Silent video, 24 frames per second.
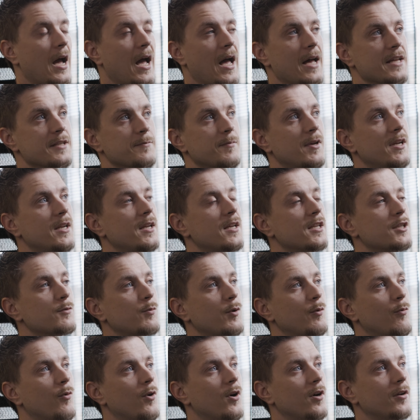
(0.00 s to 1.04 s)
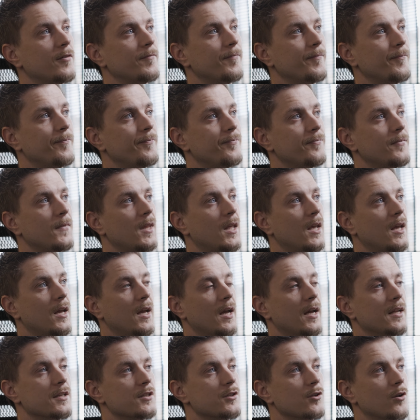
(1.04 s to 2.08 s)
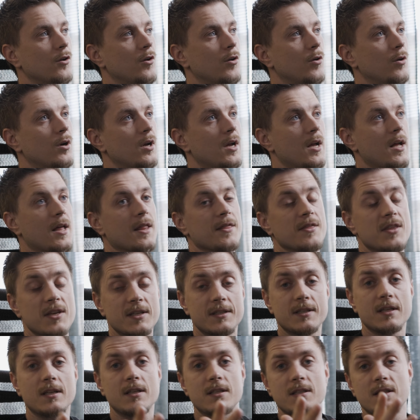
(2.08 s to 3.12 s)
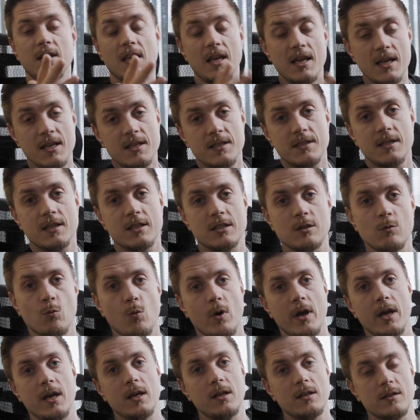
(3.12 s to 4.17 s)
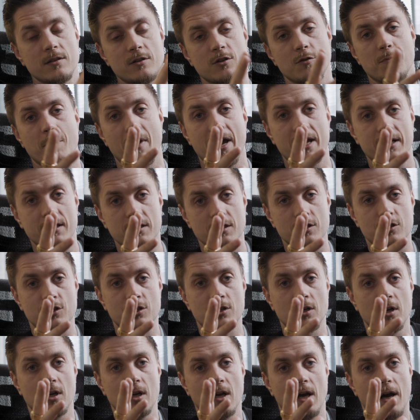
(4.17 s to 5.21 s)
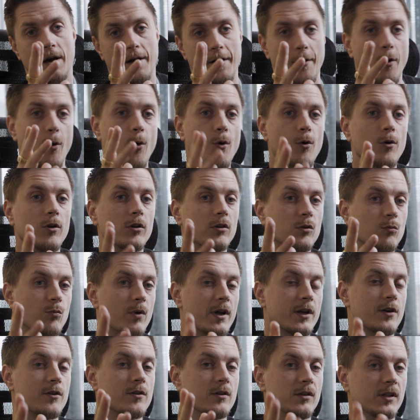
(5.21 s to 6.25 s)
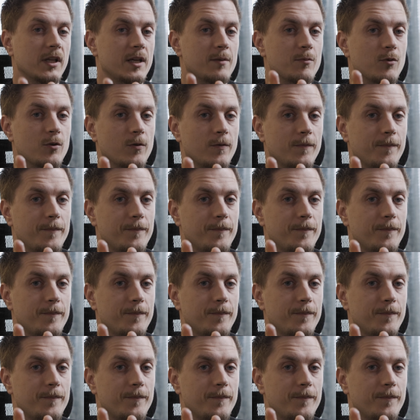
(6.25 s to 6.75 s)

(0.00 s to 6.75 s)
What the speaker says: as many as we want. And so this is the easiest way to manage a whole record label,